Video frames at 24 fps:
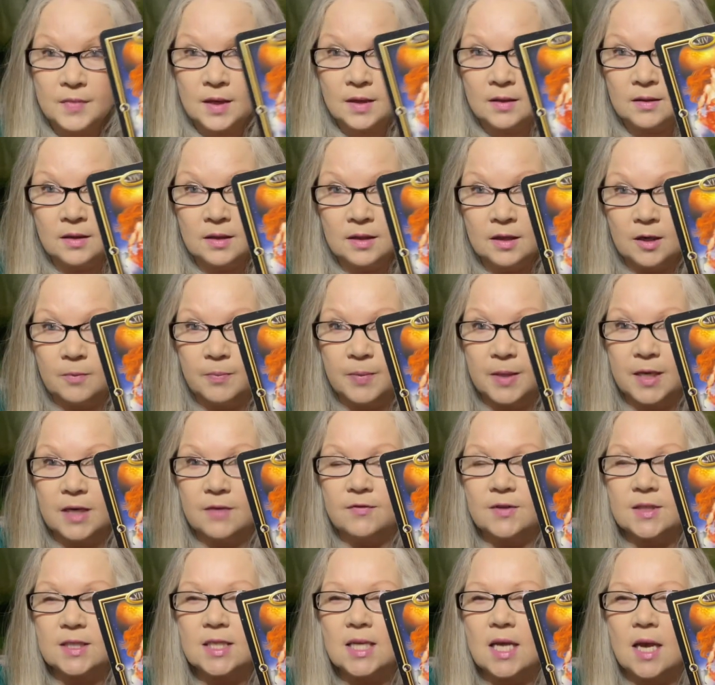A little bit of
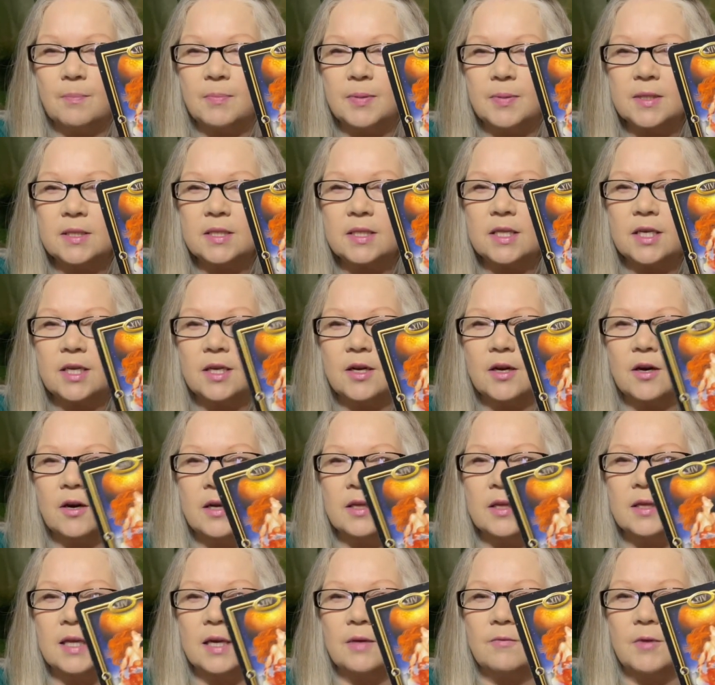a tempest here.
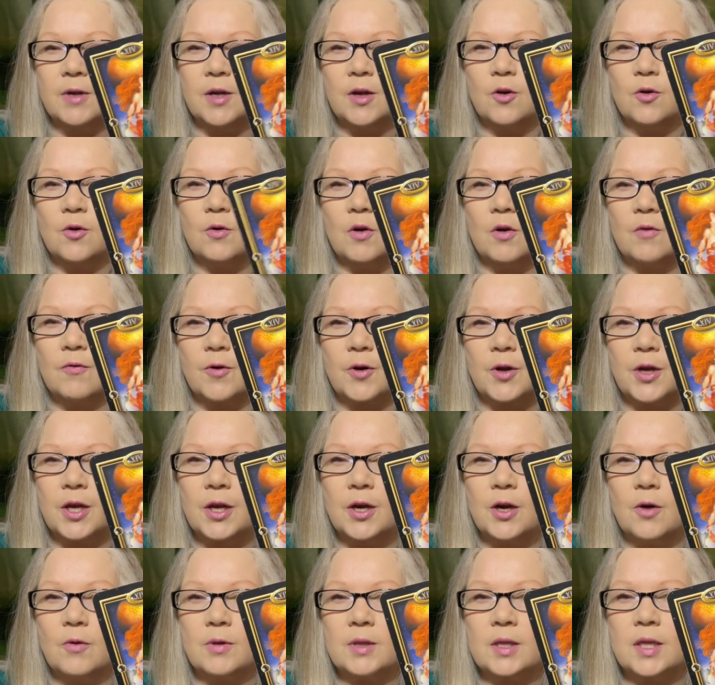And then we go over
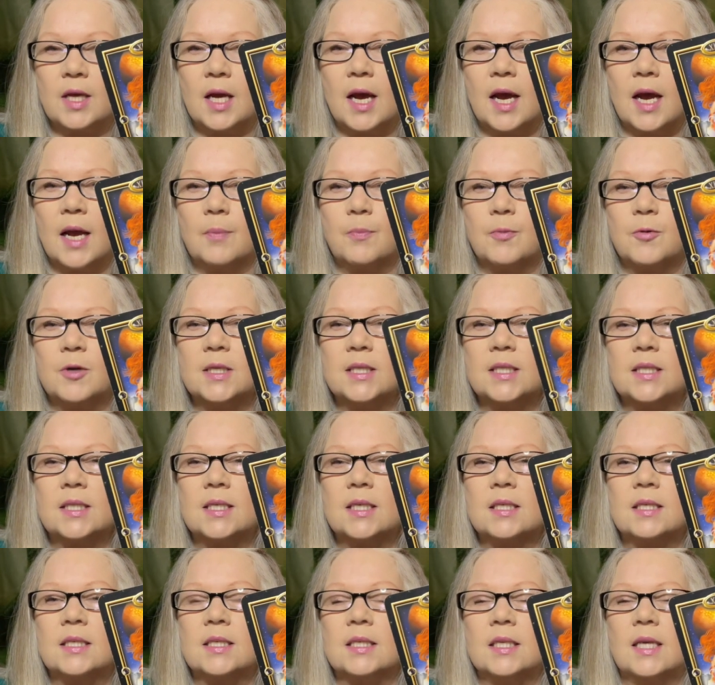here with the High
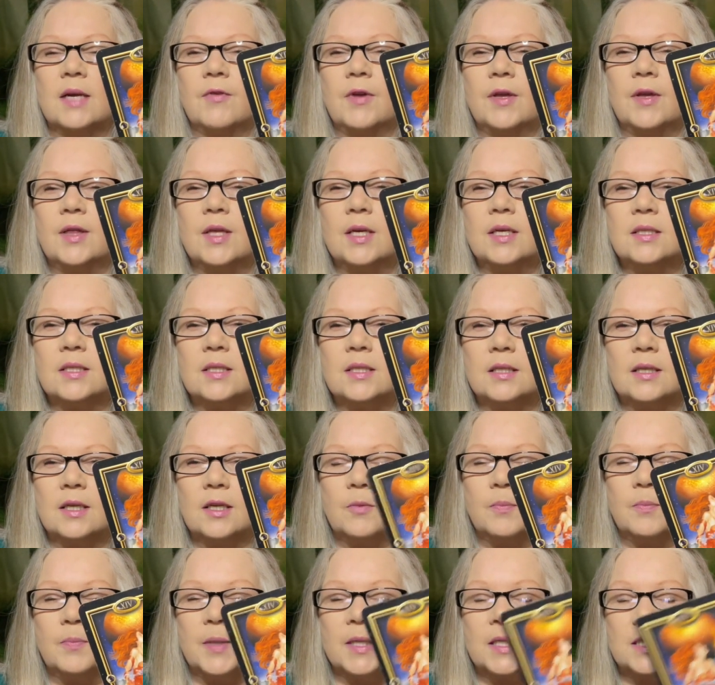Priestess and everything's a
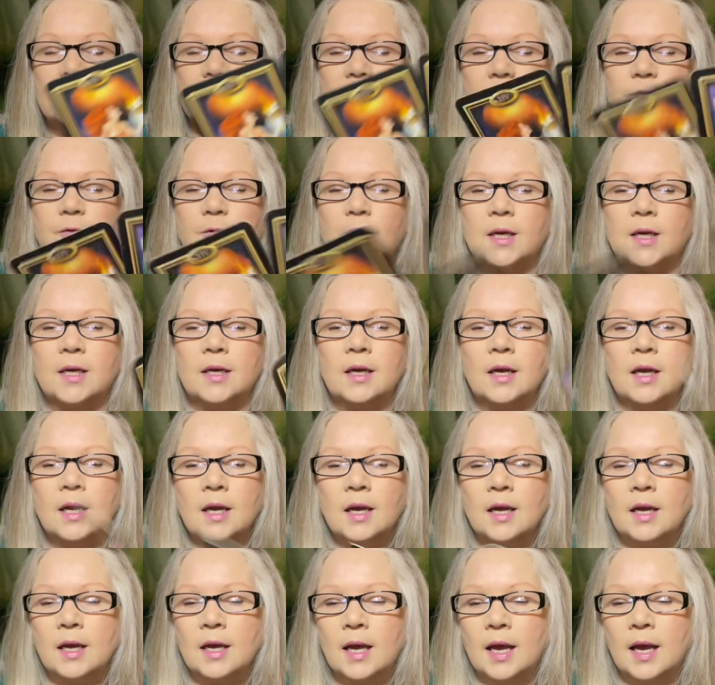little bit different.
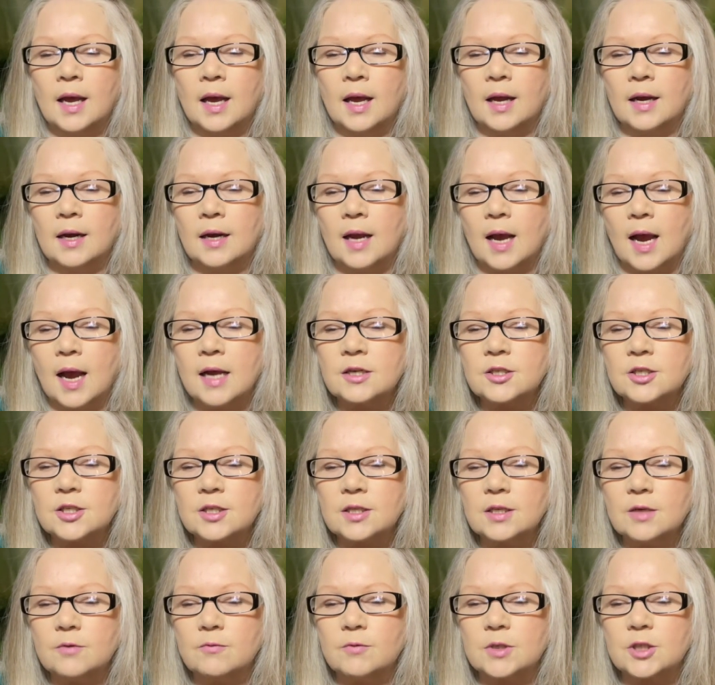And
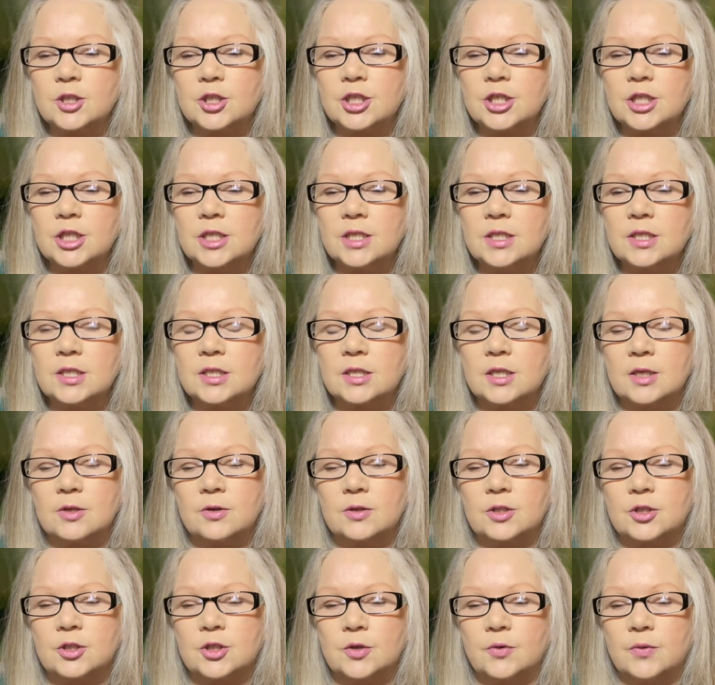actually what she's
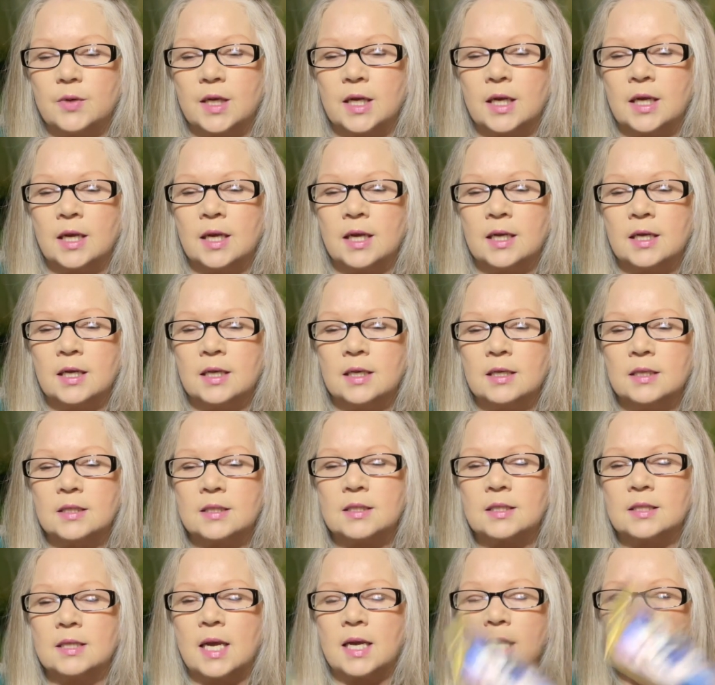doing
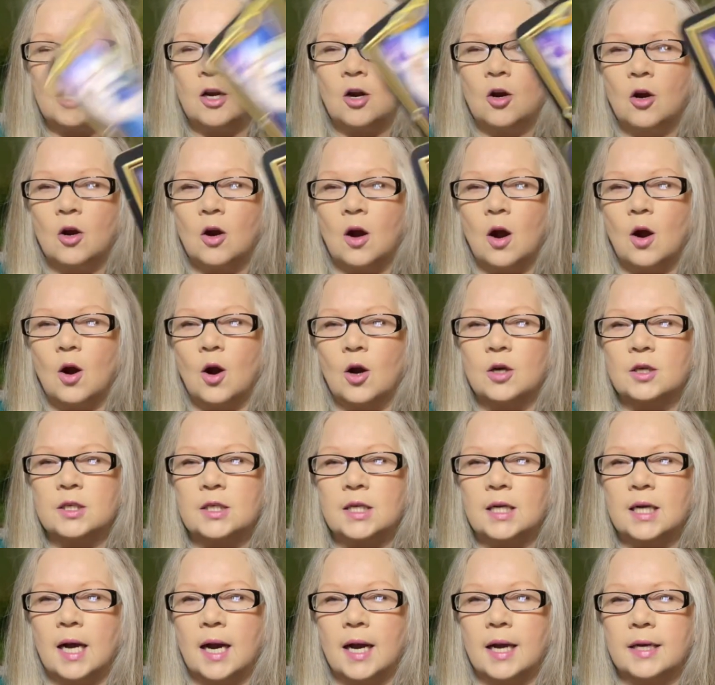is letting her
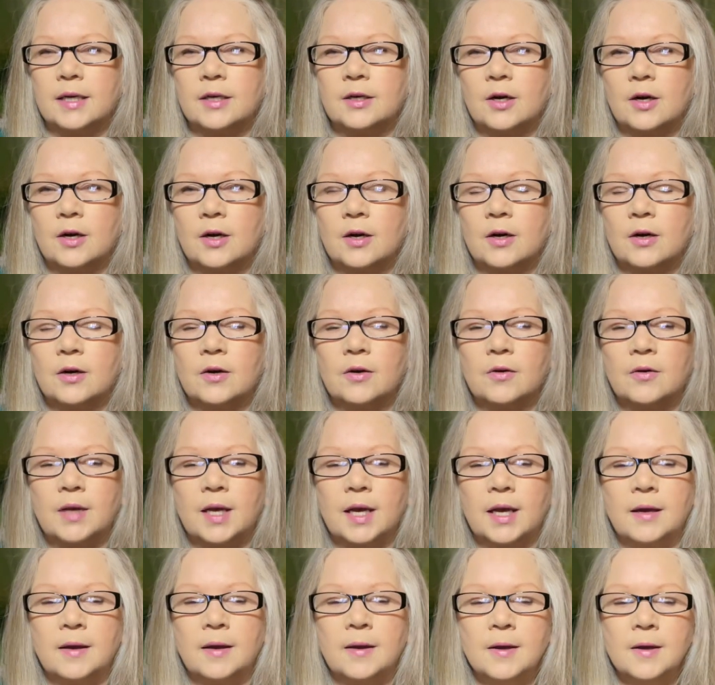heart guide her.
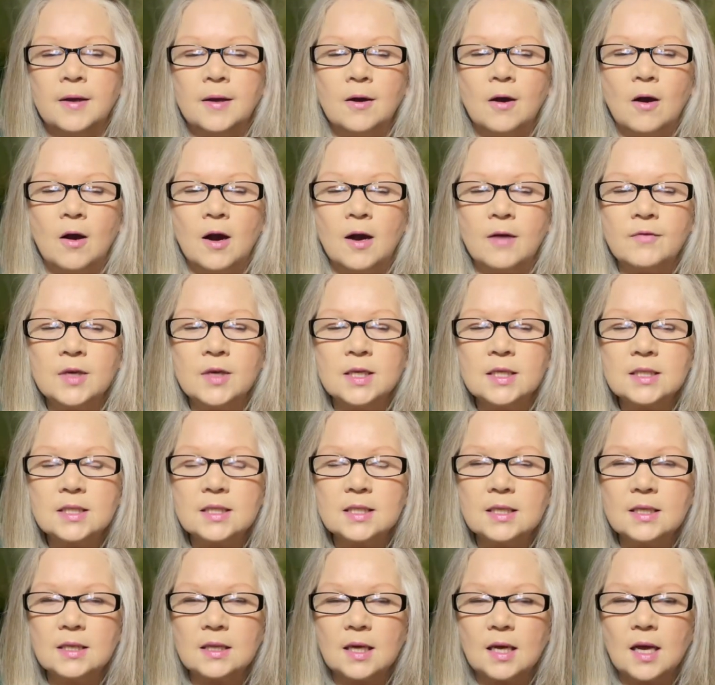Okay.
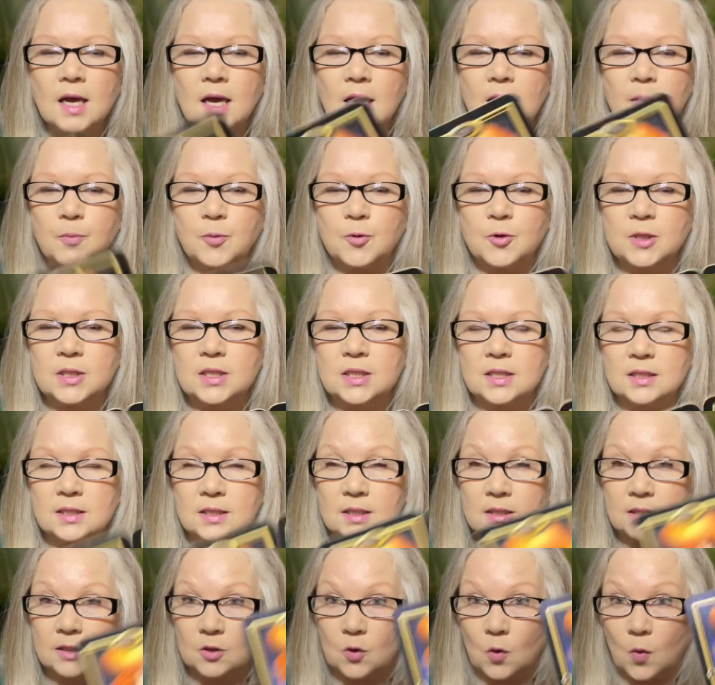Obviously the High Priestess
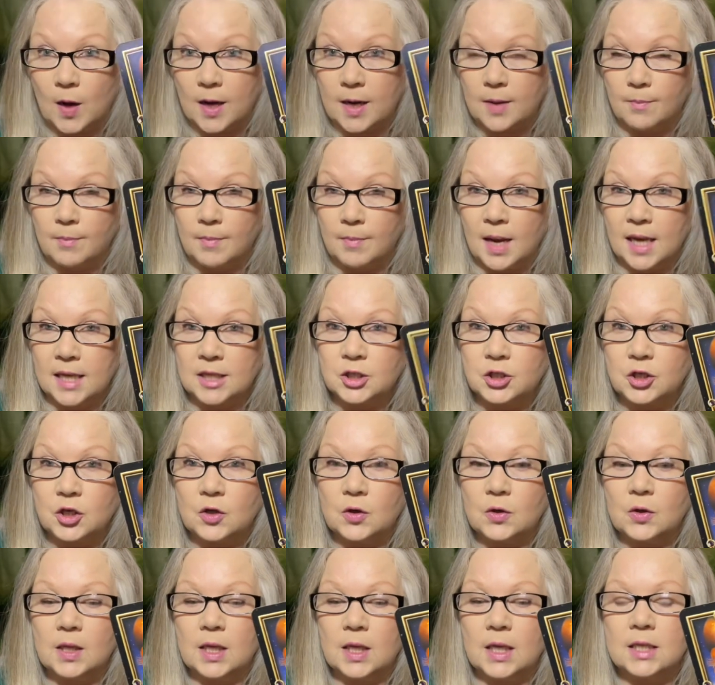is quite
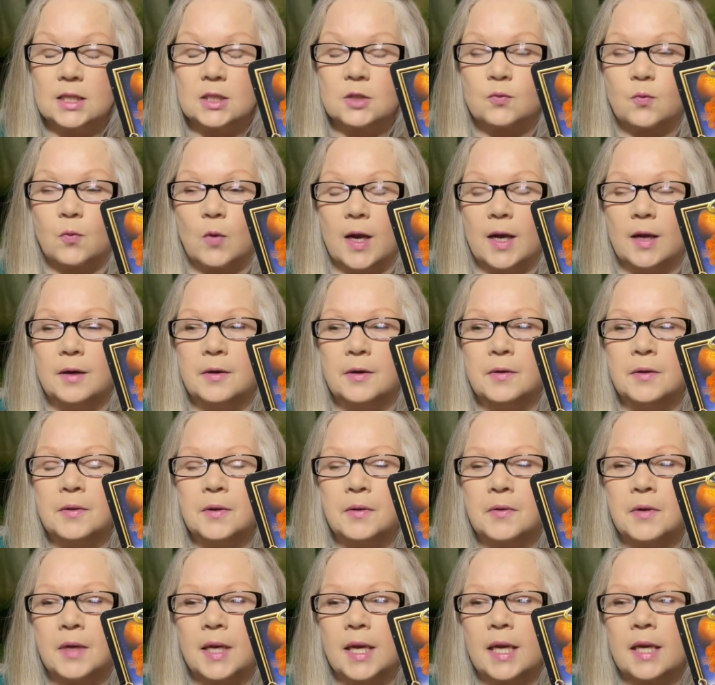magical as well.
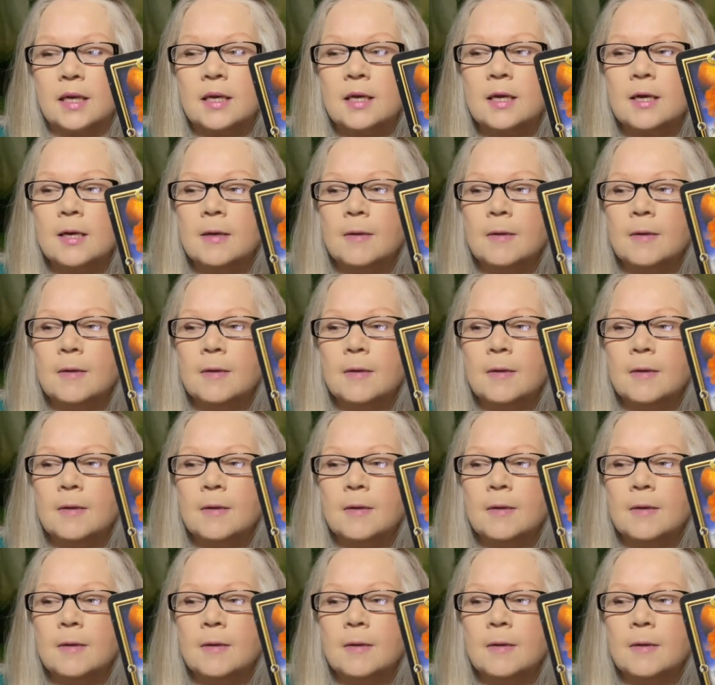Okay.